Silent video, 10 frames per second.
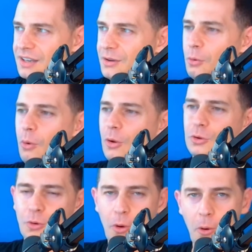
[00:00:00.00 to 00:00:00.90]
you
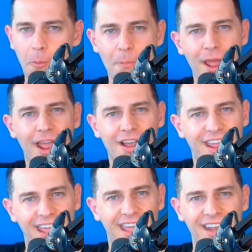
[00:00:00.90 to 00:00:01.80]
want to go back
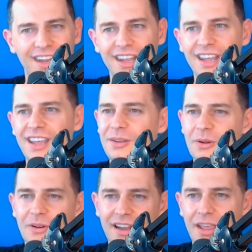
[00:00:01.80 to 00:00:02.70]
again. You
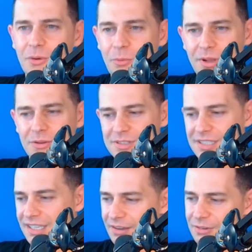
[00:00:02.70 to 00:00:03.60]
don't like Windows
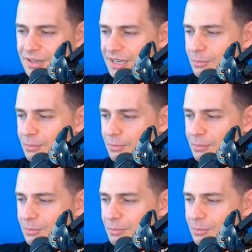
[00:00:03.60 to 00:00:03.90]
11